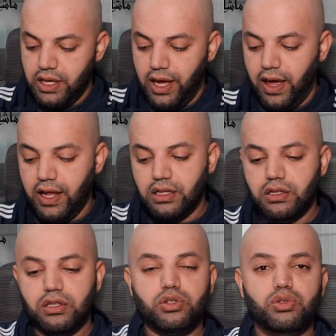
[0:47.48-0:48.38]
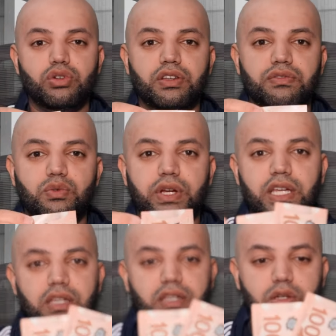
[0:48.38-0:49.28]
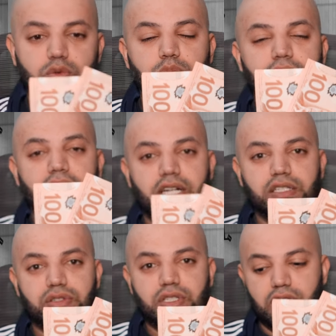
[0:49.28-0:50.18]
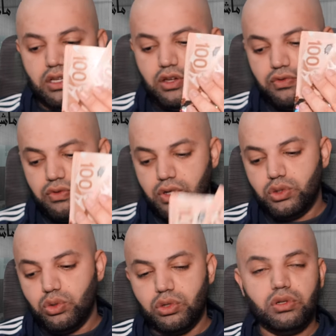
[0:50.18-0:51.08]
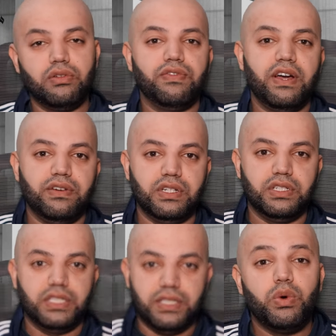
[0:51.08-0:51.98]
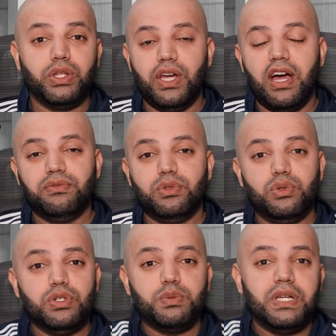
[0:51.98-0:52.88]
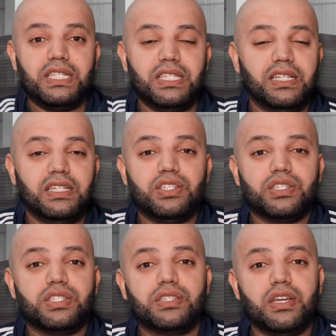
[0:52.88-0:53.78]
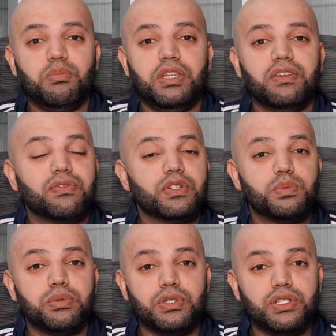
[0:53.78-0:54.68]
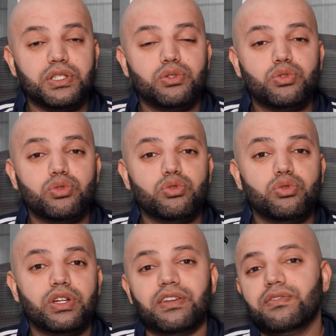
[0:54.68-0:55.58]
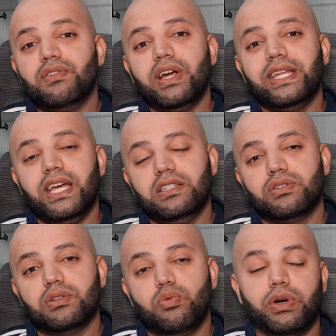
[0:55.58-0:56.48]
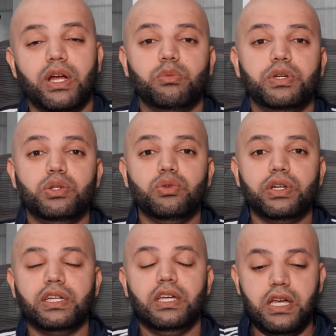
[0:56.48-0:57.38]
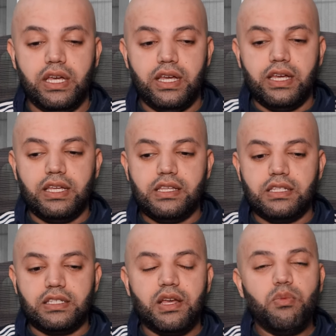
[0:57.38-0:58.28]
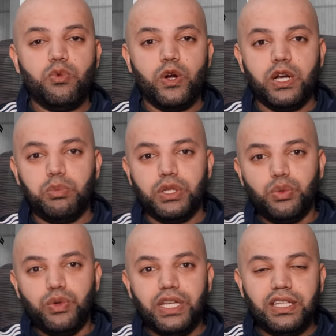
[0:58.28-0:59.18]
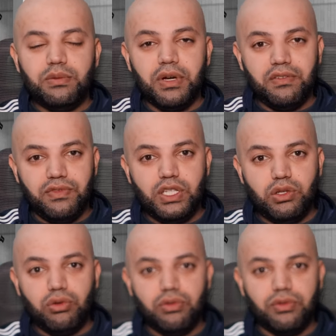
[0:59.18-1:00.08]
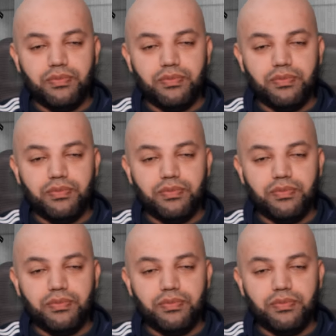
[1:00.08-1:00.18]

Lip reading: and 2 giveaway will be 100, for a total of 500. What you have to do is basically just be the first person to give the right answer. What I'll be doing somewhere between my video,